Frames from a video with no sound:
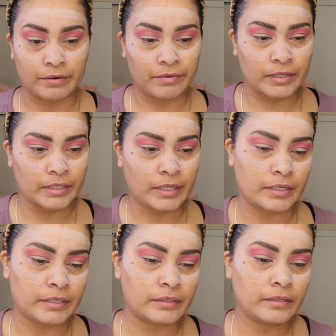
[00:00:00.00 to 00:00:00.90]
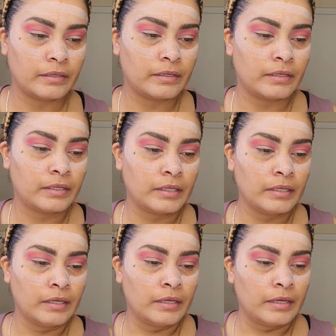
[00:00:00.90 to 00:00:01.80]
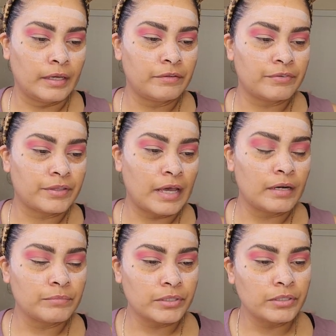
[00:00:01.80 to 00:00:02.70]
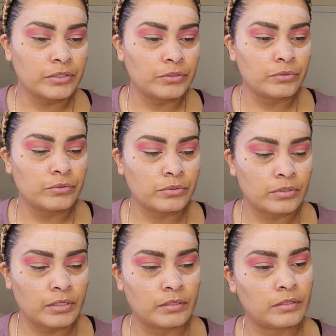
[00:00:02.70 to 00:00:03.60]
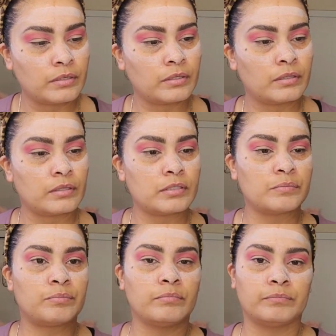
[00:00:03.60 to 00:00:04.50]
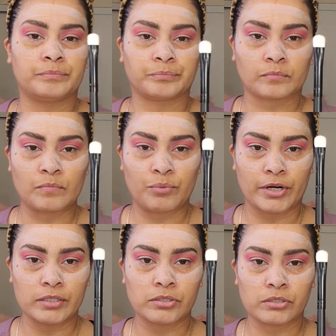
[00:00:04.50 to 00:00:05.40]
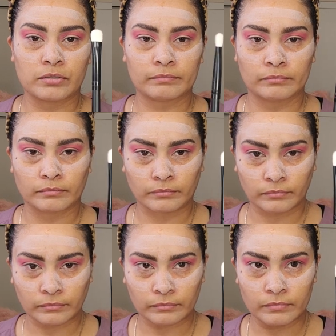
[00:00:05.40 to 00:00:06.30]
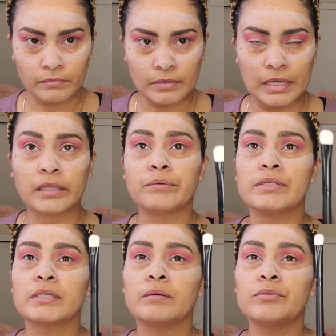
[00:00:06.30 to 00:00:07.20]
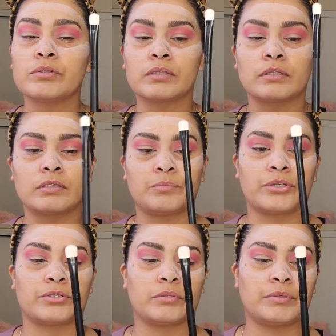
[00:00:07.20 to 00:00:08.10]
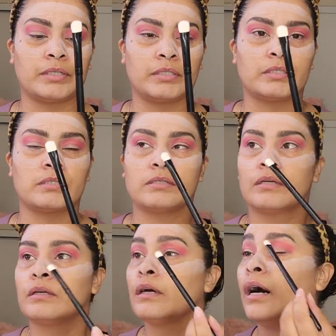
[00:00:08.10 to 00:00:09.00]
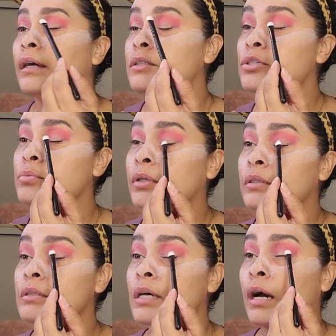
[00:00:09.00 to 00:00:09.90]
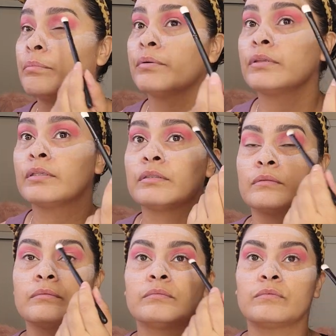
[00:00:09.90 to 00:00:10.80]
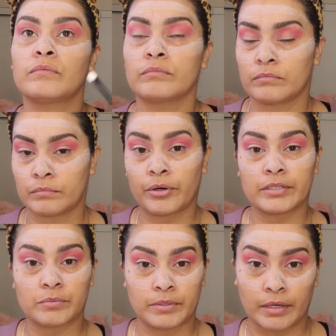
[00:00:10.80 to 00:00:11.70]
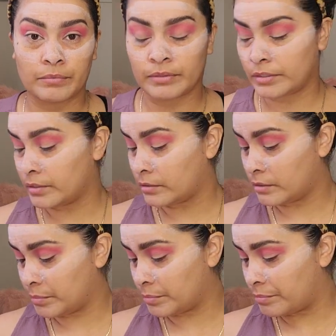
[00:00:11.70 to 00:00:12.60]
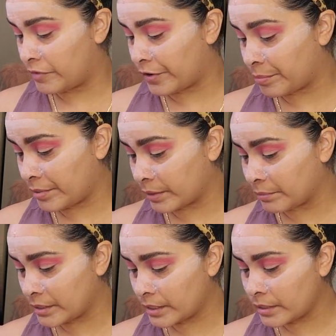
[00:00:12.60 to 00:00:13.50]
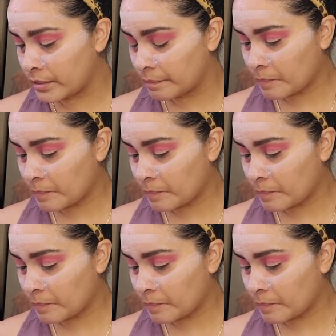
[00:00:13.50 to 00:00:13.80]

I really like it. And for that, I'm gonna use this brush, and the reason I'm using this brush is because I just want to tap on the parts where I want it to be very pigmented.